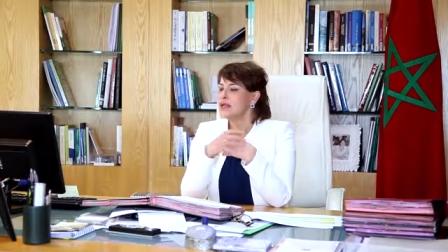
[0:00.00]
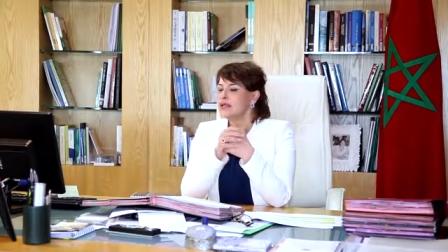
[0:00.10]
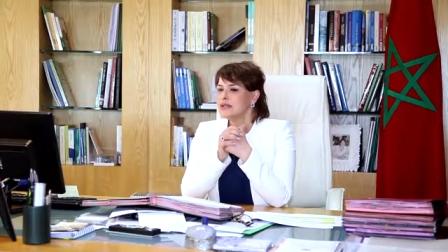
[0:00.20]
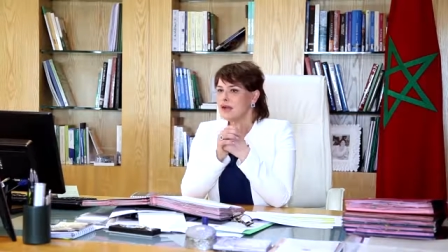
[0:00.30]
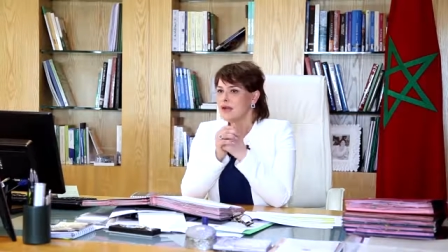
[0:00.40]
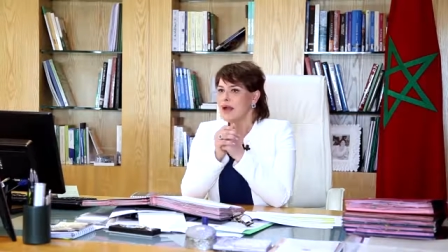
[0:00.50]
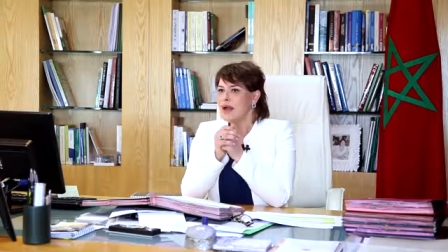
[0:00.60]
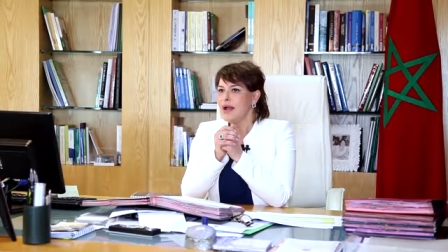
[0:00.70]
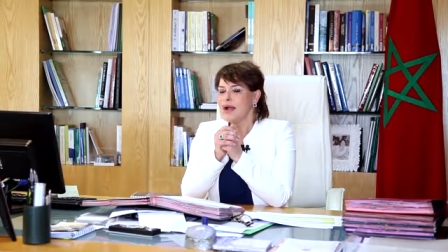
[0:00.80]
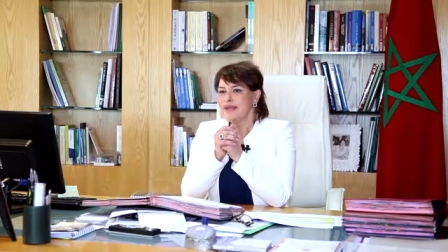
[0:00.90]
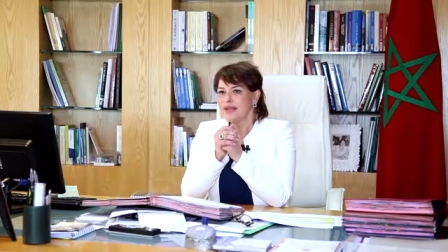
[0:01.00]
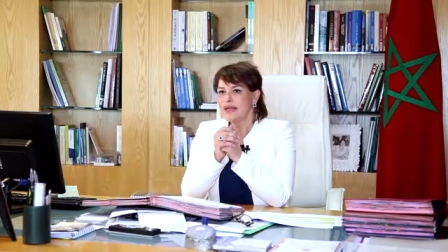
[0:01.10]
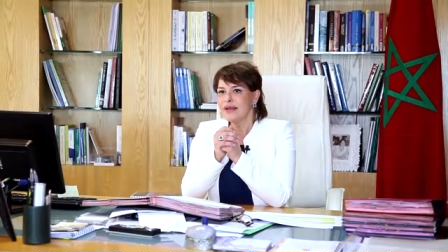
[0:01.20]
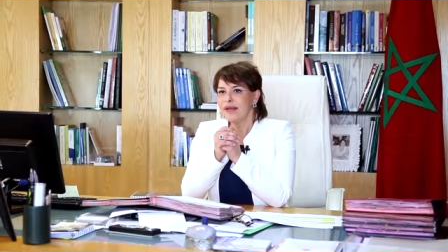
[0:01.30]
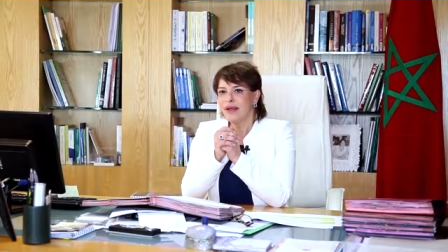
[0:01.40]
So I
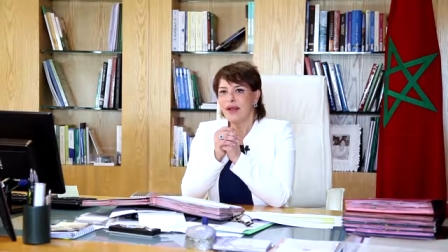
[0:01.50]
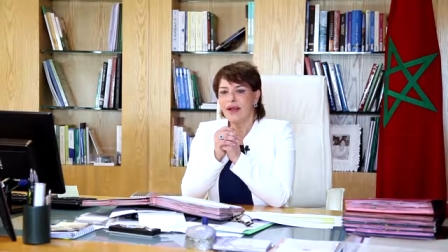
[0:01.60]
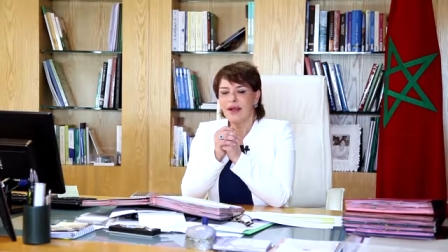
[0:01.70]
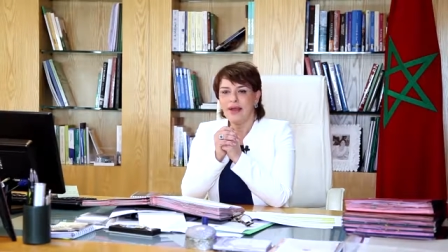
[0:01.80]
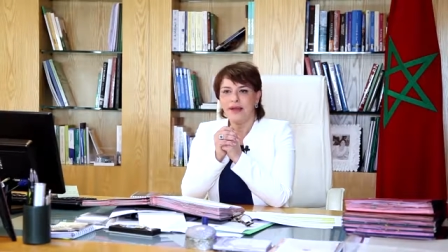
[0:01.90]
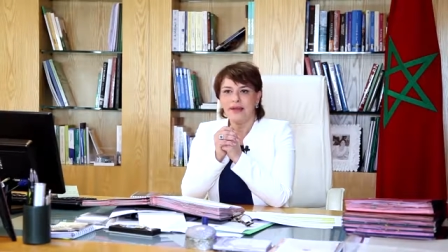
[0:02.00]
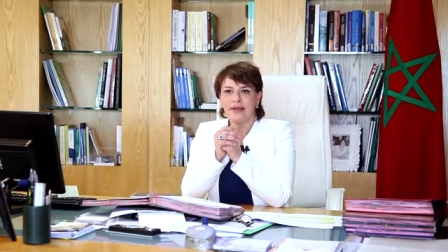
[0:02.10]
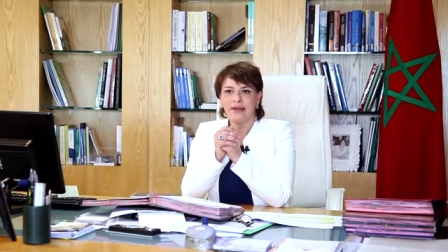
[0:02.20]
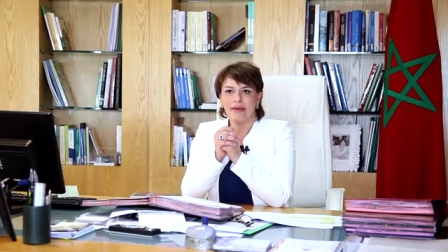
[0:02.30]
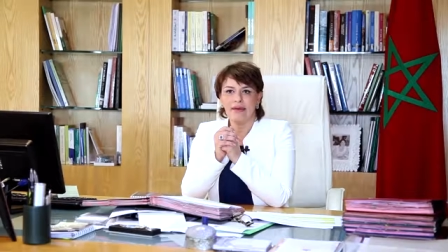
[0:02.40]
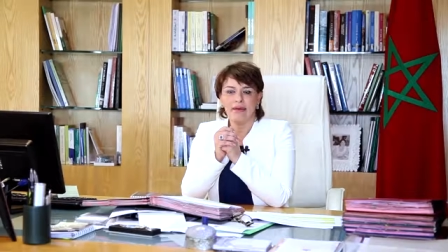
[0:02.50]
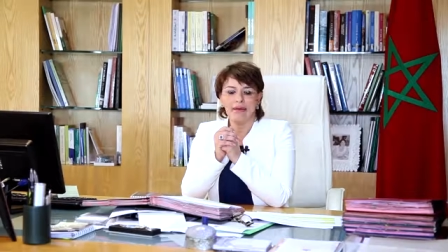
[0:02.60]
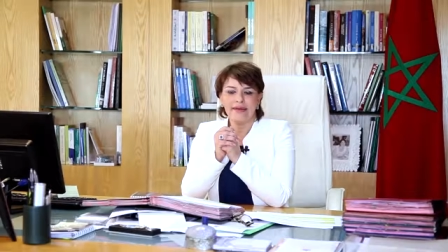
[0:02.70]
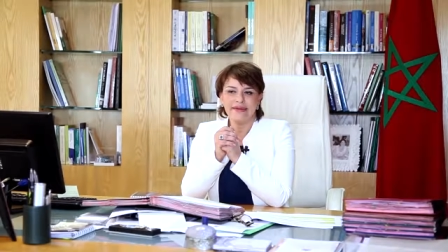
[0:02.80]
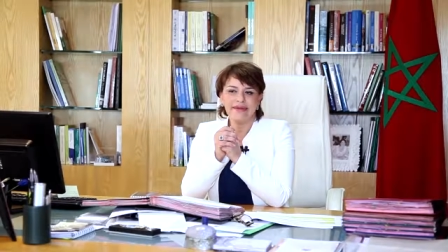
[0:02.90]
think
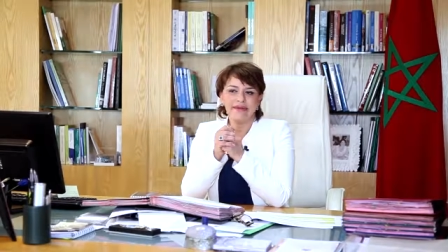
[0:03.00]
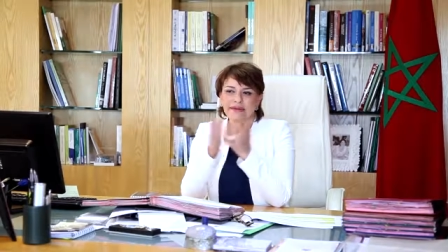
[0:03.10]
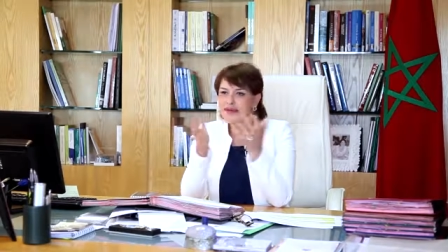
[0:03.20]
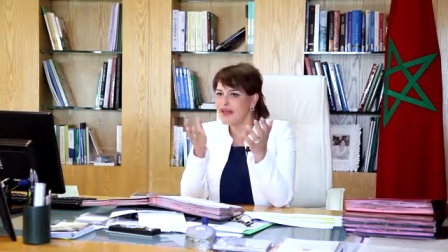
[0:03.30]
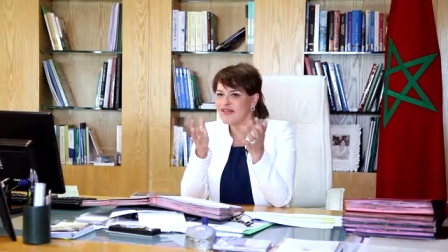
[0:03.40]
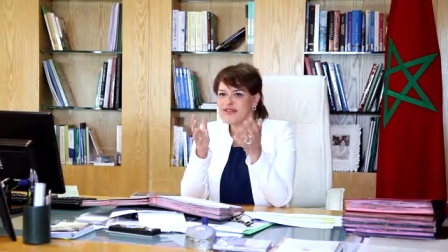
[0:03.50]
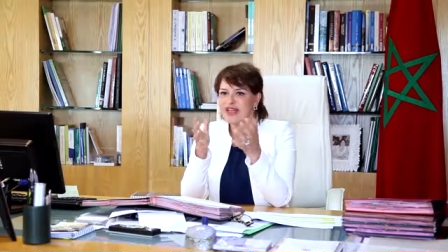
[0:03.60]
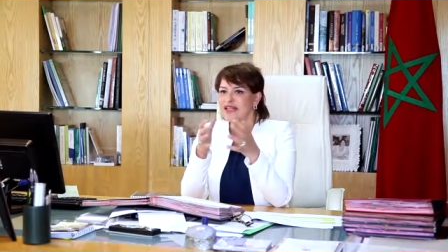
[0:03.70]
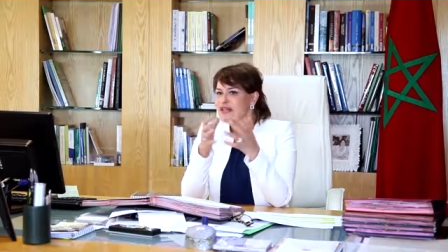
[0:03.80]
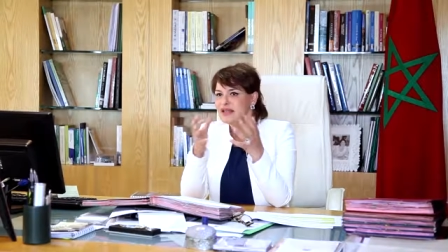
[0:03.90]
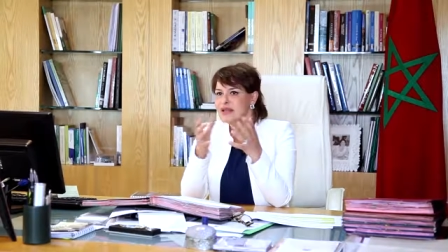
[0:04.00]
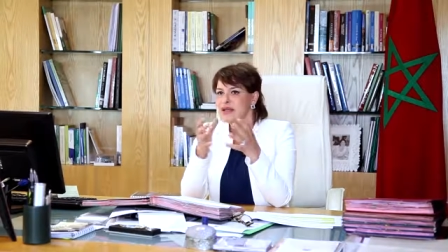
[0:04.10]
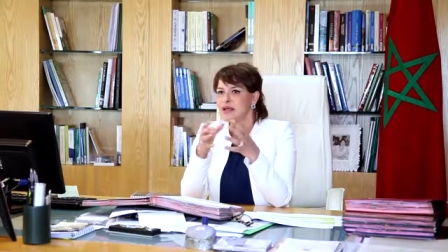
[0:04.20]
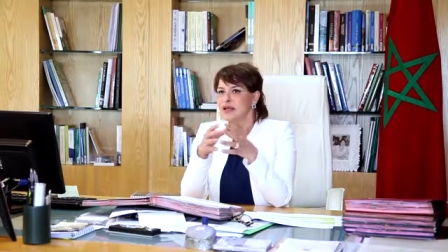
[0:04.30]
I didn't have any